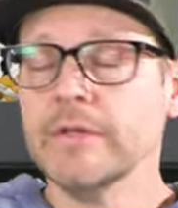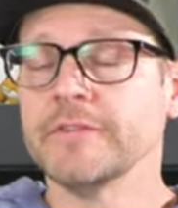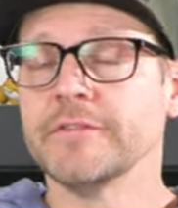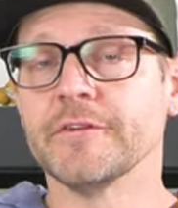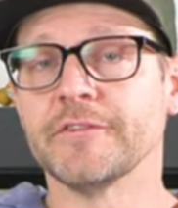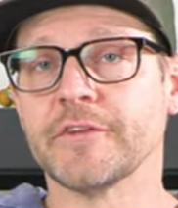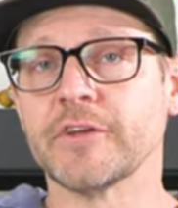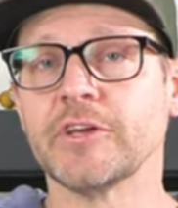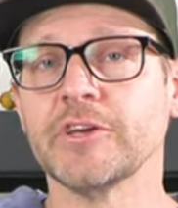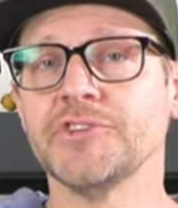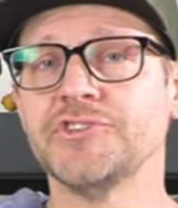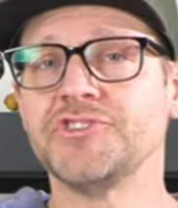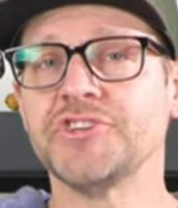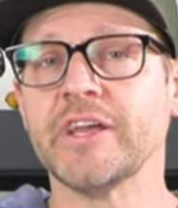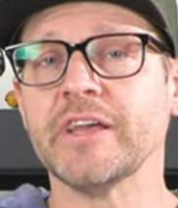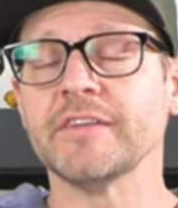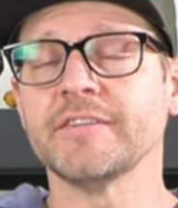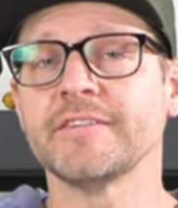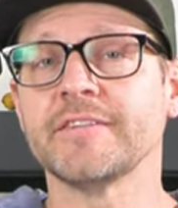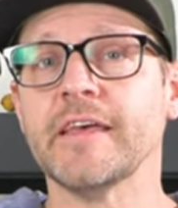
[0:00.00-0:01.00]
There's a good
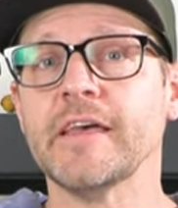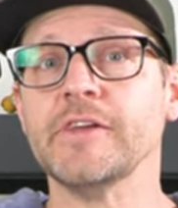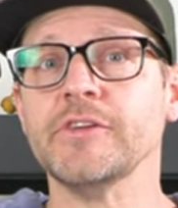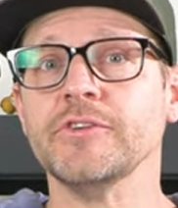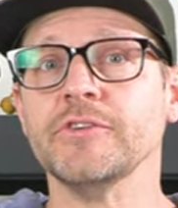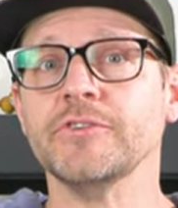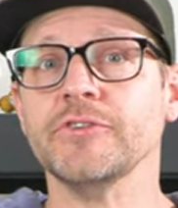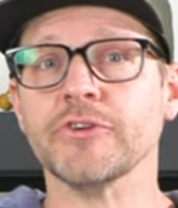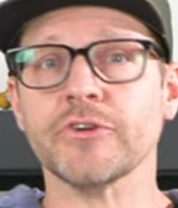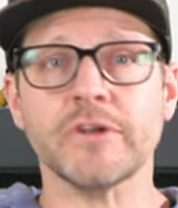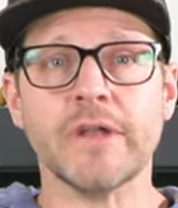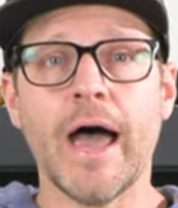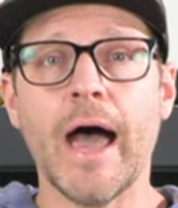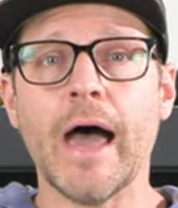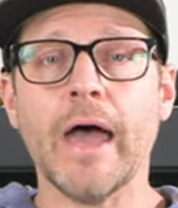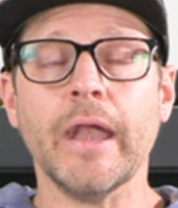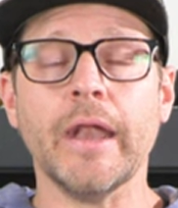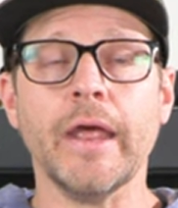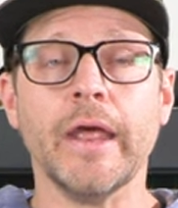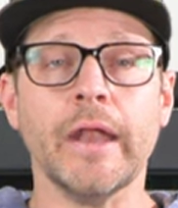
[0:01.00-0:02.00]
chance that you're
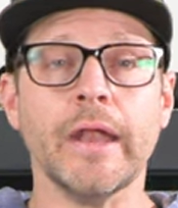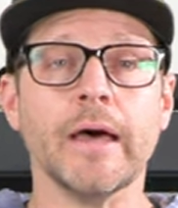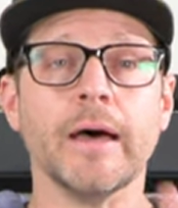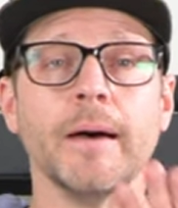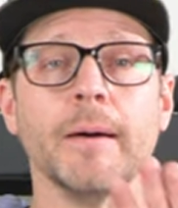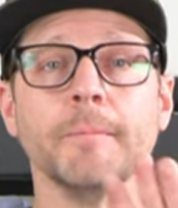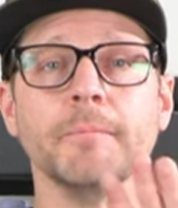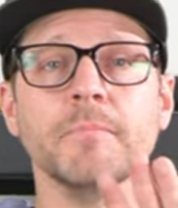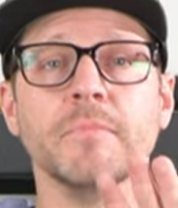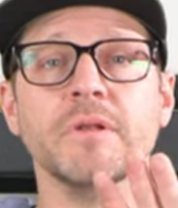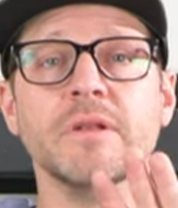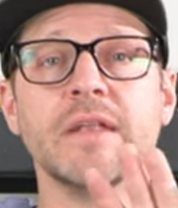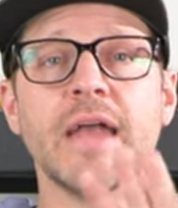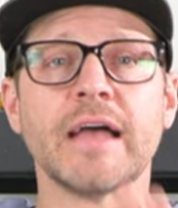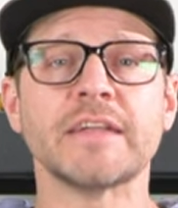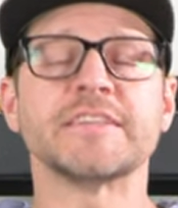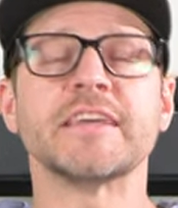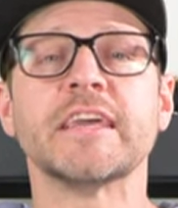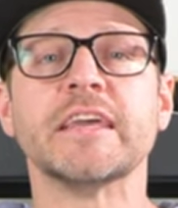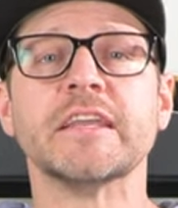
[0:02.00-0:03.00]
not, and I'm
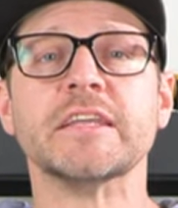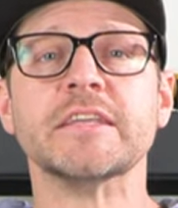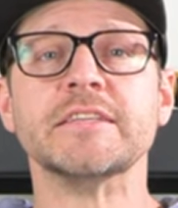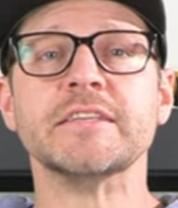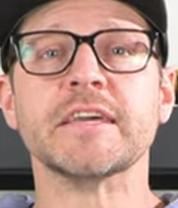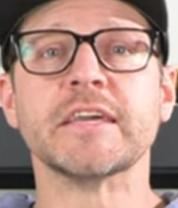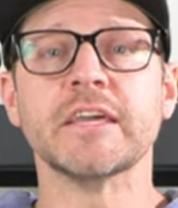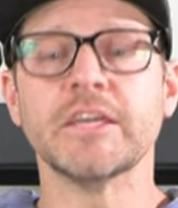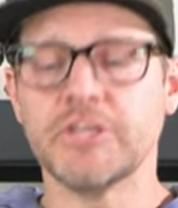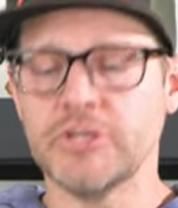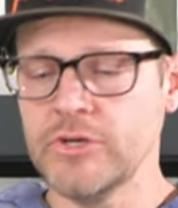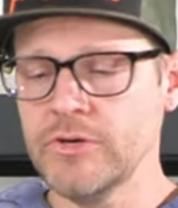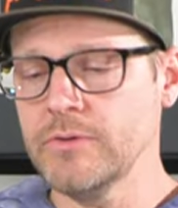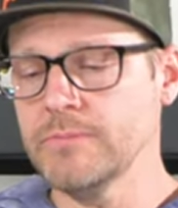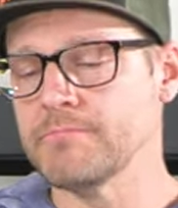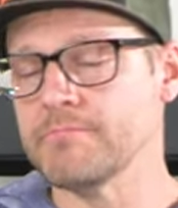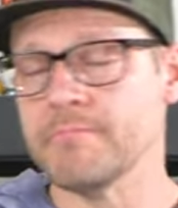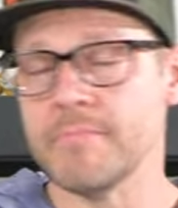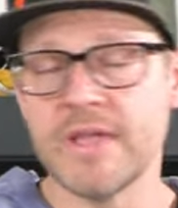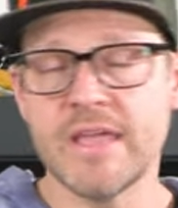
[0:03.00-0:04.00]
not taking a dig at you.
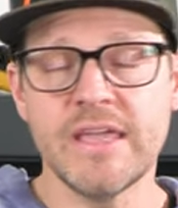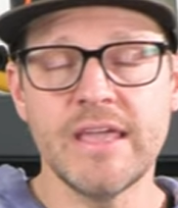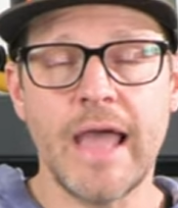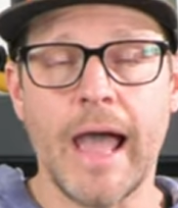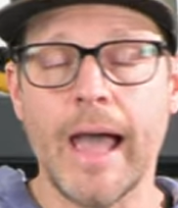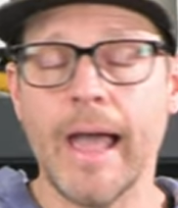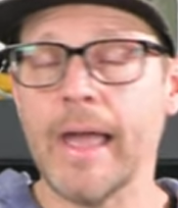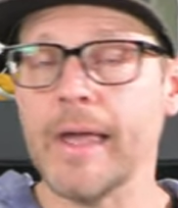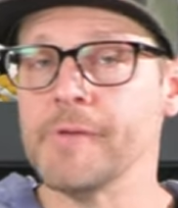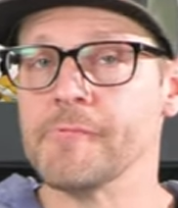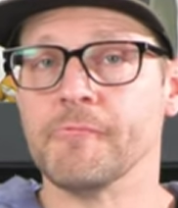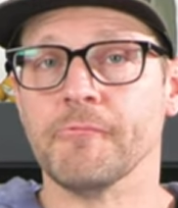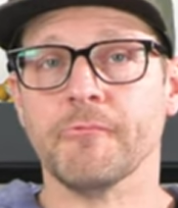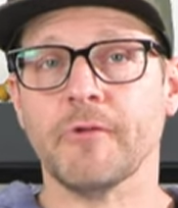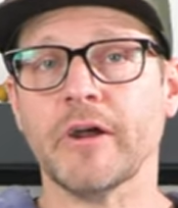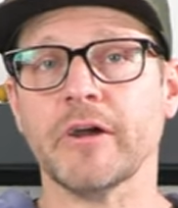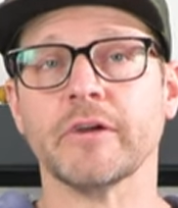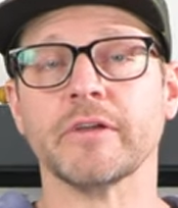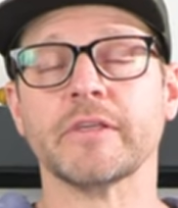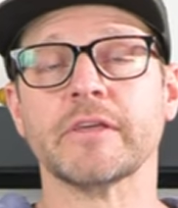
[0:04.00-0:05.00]
Me, I
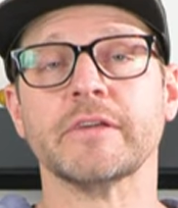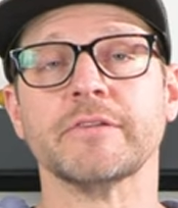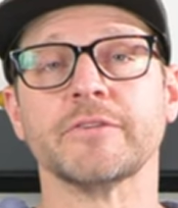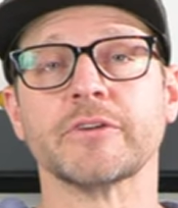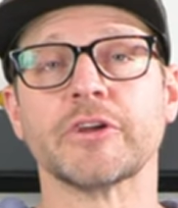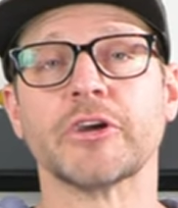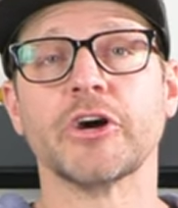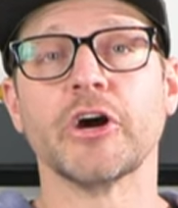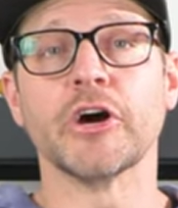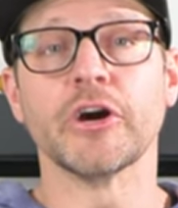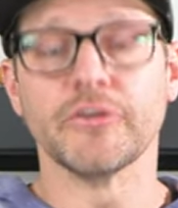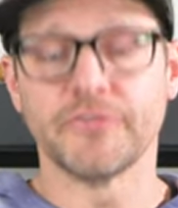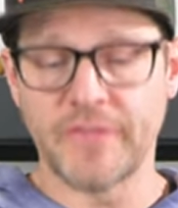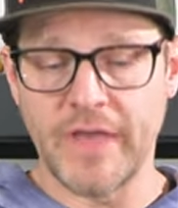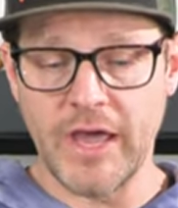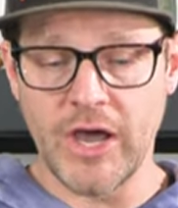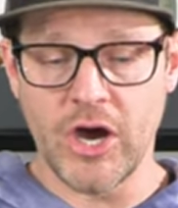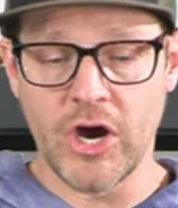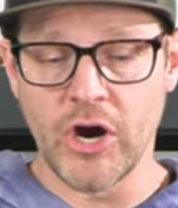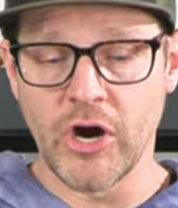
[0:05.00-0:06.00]
rarely even carve
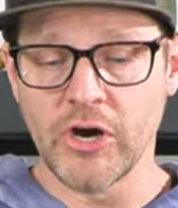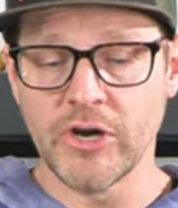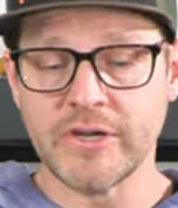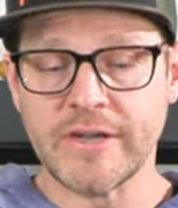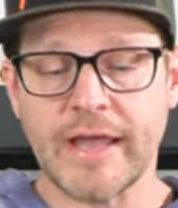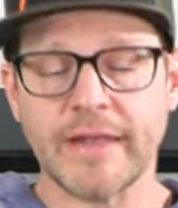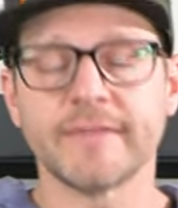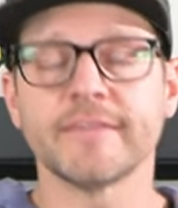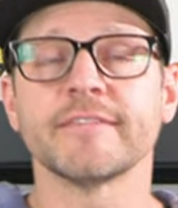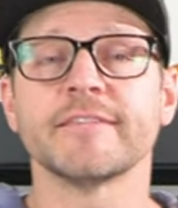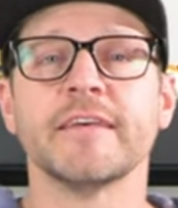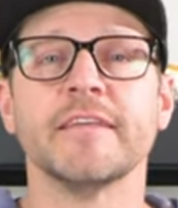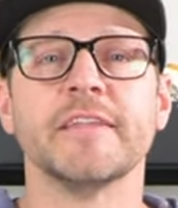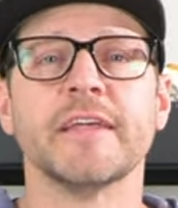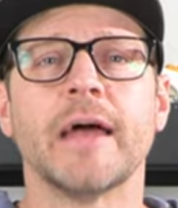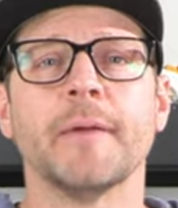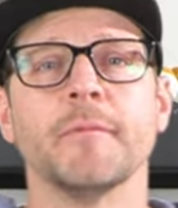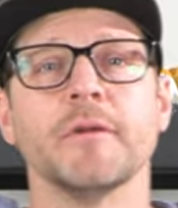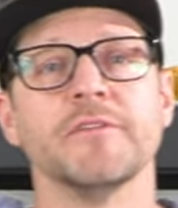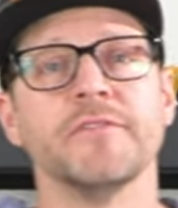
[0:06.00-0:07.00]
that hard, not to say
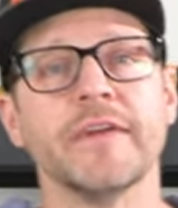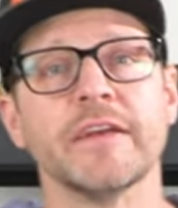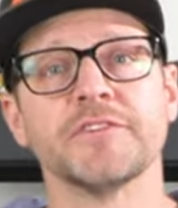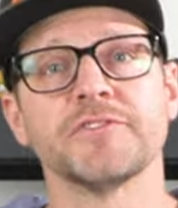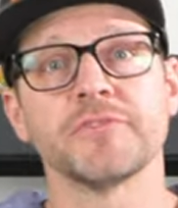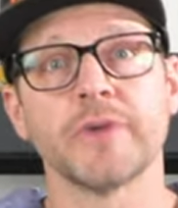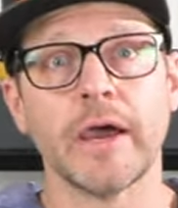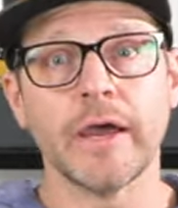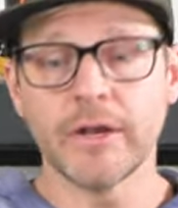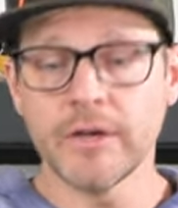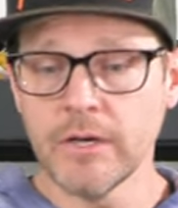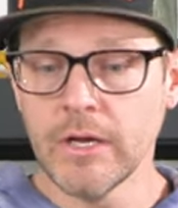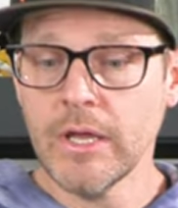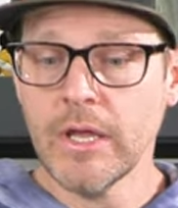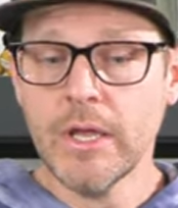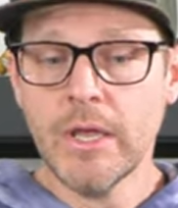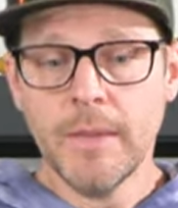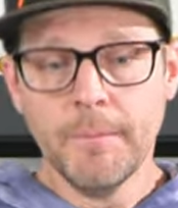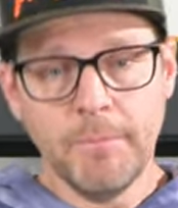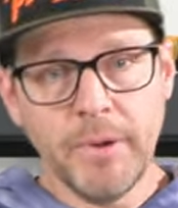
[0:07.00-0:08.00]
that I'm an advanced rider,
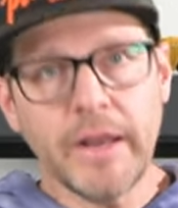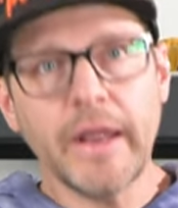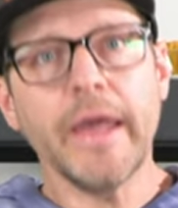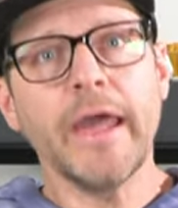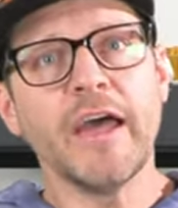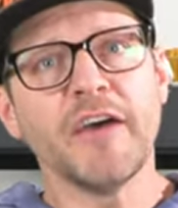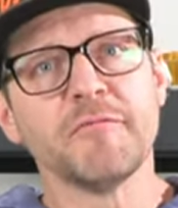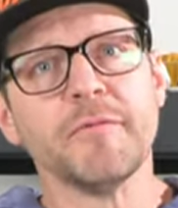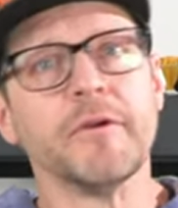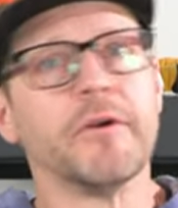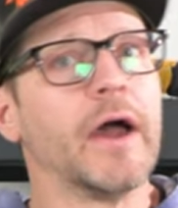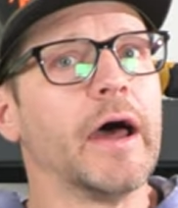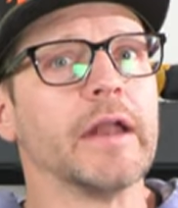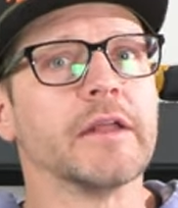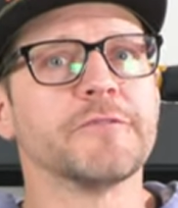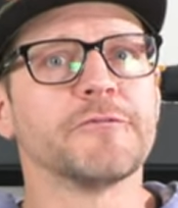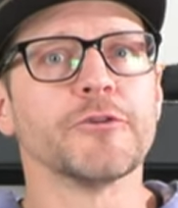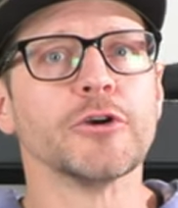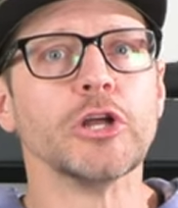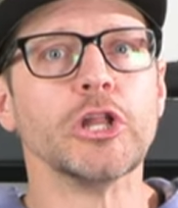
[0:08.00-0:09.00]
but I have been
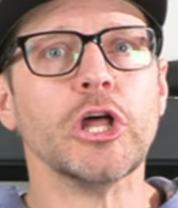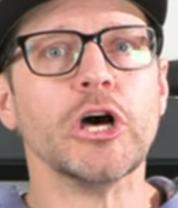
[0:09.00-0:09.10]
riding for a